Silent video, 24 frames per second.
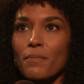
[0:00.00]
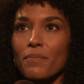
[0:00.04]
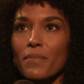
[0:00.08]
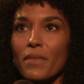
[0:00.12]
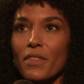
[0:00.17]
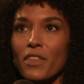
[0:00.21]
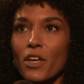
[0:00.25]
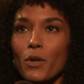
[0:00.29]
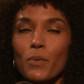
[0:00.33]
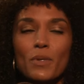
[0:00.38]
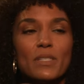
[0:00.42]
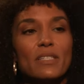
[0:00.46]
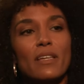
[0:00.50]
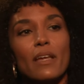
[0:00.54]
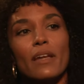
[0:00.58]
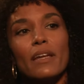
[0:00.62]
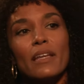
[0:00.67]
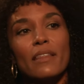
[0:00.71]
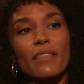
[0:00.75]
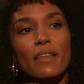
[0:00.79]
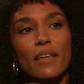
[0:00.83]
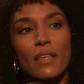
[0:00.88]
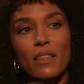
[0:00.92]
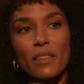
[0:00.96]
there was
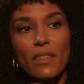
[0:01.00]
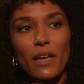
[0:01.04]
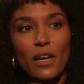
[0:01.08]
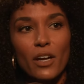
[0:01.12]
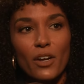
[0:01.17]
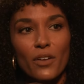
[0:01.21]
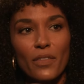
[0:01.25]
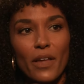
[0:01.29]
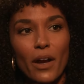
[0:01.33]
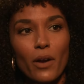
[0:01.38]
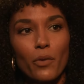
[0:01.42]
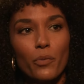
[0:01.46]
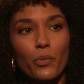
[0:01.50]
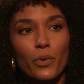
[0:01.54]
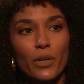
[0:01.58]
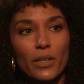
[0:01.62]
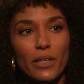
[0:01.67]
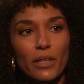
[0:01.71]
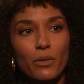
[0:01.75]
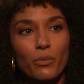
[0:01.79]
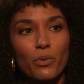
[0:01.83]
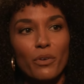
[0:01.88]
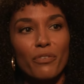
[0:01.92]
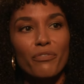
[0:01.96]
anything there that
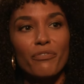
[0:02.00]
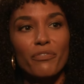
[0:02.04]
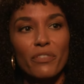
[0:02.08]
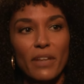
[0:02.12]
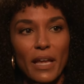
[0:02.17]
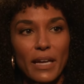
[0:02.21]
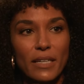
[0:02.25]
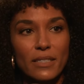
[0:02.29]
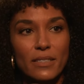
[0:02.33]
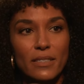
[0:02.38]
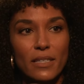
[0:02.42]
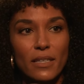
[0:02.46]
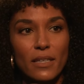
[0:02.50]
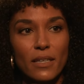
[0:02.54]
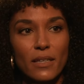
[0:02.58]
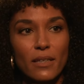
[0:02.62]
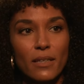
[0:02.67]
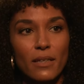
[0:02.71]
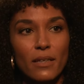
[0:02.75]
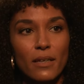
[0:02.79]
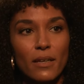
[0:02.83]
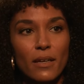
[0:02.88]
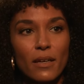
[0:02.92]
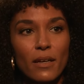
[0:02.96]
really
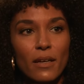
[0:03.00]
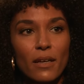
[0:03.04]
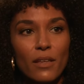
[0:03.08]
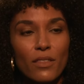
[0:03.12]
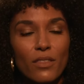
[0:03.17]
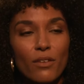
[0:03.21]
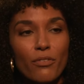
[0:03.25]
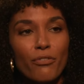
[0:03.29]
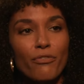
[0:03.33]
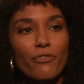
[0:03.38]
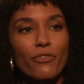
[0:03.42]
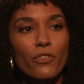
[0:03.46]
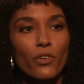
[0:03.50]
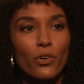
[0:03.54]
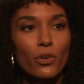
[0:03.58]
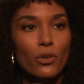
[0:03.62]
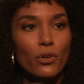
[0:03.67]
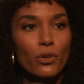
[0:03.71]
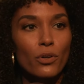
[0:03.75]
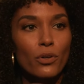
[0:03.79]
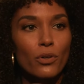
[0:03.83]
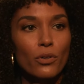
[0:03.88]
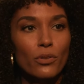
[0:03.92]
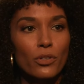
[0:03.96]
reflected the
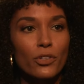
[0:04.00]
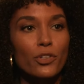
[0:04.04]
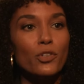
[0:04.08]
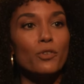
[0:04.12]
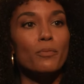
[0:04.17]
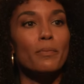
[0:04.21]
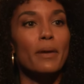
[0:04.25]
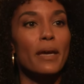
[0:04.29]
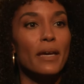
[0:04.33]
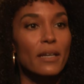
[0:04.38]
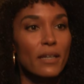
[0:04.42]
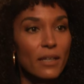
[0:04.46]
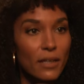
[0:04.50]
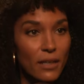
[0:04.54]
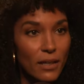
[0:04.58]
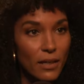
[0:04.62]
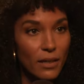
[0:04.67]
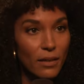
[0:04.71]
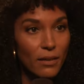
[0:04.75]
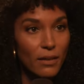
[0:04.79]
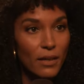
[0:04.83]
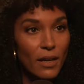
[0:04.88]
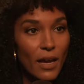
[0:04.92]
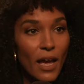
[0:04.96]
full
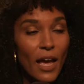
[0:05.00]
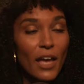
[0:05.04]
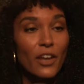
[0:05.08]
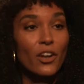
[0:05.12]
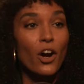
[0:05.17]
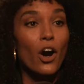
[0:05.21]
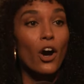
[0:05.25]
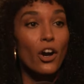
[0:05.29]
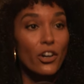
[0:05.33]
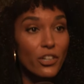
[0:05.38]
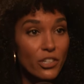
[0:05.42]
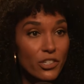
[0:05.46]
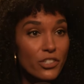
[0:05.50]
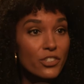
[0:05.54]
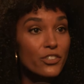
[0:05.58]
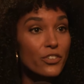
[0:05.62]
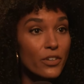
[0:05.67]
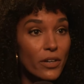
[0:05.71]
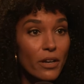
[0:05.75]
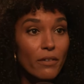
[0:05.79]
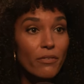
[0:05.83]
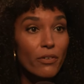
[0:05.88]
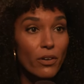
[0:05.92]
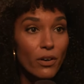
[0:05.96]
humanity and
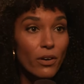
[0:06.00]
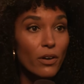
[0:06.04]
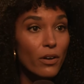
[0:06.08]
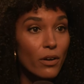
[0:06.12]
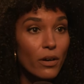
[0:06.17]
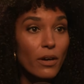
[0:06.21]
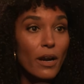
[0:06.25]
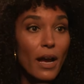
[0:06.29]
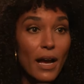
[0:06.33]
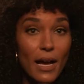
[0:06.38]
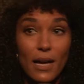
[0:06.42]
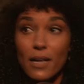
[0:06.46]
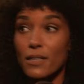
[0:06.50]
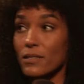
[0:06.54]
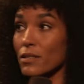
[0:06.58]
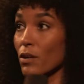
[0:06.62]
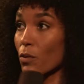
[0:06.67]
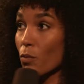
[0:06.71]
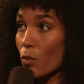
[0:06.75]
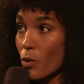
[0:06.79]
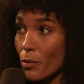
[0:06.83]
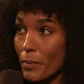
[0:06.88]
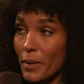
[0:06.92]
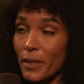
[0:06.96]
artistry of her as a
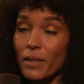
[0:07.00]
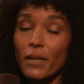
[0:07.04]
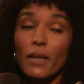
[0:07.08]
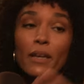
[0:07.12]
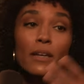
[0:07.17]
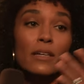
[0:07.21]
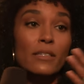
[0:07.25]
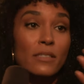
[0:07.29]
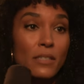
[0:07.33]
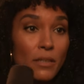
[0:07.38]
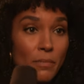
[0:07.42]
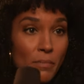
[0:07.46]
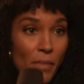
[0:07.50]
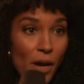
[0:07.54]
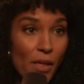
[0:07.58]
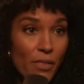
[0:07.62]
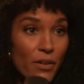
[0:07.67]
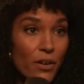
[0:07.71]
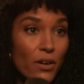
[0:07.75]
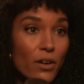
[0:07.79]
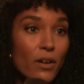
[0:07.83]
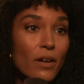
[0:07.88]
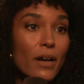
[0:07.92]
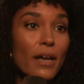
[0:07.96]
woman and as a
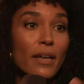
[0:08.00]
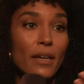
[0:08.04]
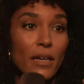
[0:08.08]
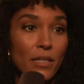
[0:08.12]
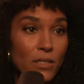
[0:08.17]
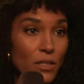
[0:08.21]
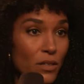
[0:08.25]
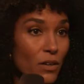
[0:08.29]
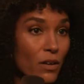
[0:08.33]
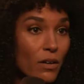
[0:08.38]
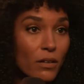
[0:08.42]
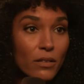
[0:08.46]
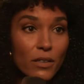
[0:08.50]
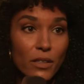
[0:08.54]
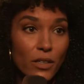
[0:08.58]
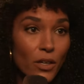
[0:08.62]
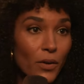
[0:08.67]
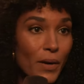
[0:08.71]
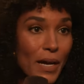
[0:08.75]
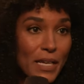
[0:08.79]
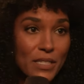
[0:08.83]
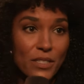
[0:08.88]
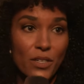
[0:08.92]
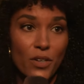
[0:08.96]
mother and as an, you
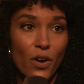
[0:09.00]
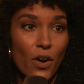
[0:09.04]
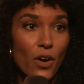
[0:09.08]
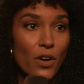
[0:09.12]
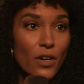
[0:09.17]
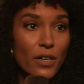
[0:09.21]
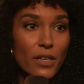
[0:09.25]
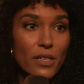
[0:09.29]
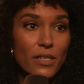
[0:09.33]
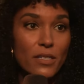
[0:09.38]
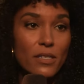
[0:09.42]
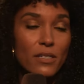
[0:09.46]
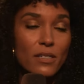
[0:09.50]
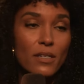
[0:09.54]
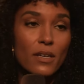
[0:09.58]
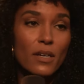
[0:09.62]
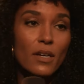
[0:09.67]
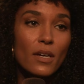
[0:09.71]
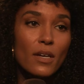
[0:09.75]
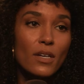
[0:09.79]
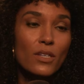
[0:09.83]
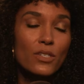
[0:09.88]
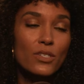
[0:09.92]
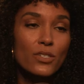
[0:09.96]
know, as an artist.
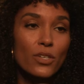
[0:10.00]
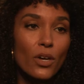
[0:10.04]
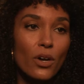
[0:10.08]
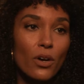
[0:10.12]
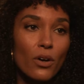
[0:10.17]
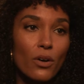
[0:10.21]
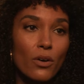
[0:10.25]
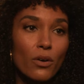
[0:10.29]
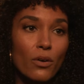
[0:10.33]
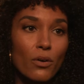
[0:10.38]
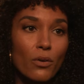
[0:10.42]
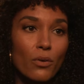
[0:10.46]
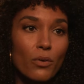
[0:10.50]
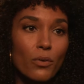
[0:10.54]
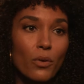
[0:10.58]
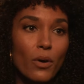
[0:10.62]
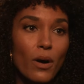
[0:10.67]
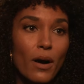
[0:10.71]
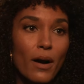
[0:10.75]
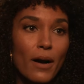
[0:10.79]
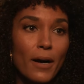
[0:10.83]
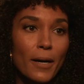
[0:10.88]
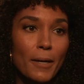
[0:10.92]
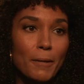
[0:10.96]
So
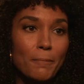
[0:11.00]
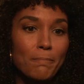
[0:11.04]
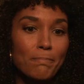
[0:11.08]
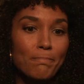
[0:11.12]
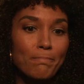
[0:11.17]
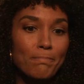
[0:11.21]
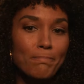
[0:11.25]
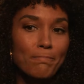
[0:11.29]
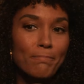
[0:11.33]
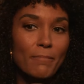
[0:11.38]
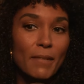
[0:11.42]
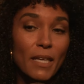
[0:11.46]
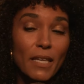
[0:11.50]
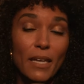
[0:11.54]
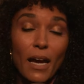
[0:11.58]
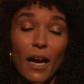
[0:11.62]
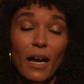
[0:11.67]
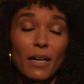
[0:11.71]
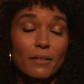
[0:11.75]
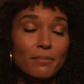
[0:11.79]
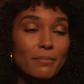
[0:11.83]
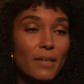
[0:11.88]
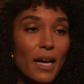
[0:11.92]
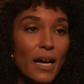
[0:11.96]

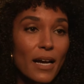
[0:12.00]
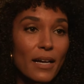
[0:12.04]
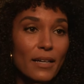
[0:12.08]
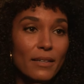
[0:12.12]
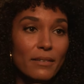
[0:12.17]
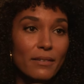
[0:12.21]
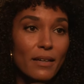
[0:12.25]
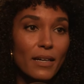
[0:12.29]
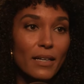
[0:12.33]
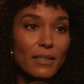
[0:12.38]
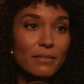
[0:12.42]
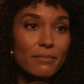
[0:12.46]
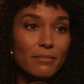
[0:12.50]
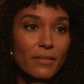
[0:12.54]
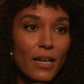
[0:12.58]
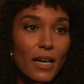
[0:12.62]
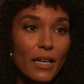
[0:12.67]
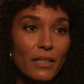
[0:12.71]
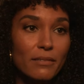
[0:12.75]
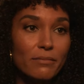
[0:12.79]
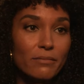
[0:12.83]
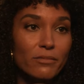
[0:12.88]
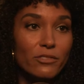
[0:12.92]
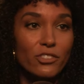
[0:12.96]

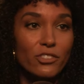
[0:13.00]
I